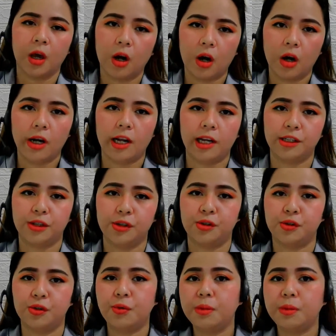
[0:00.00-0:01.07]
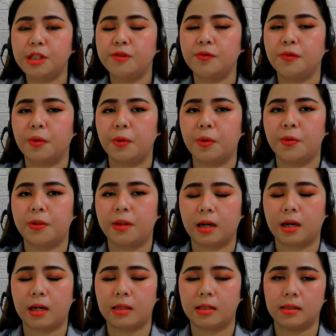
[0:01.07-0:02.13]
Alright, so so much for
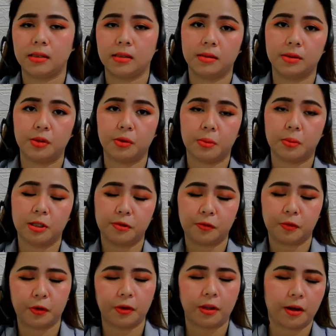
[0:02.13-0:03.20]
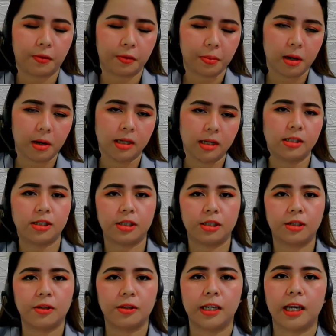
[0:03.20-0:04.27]
that
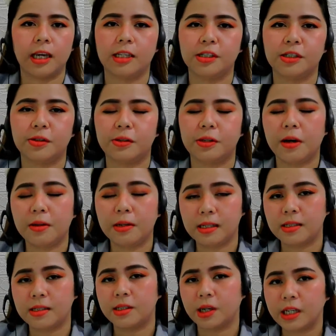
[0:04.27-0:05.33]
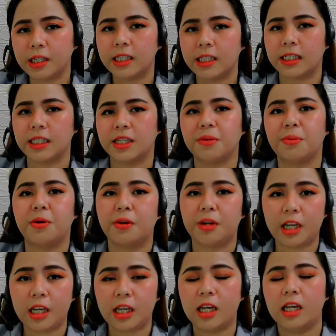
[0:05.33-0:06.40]
reminder. Okay, so now let's start the
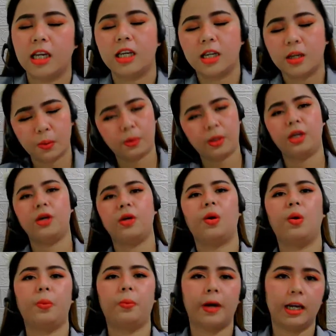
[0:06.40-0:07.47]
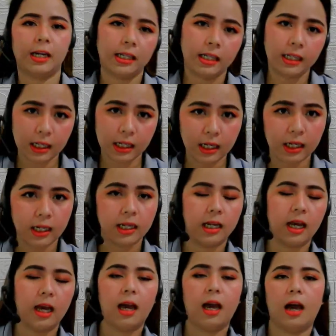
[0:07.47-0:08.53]
summary. We open
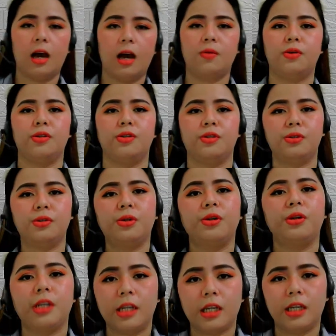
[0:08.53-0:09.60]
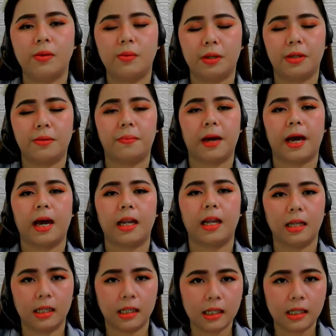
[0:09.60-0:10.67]
our story with a
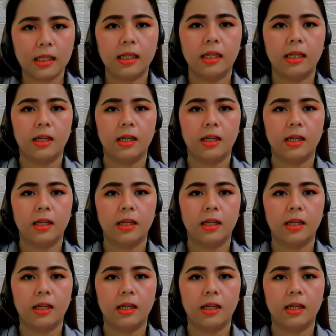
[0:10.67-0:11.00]
panel,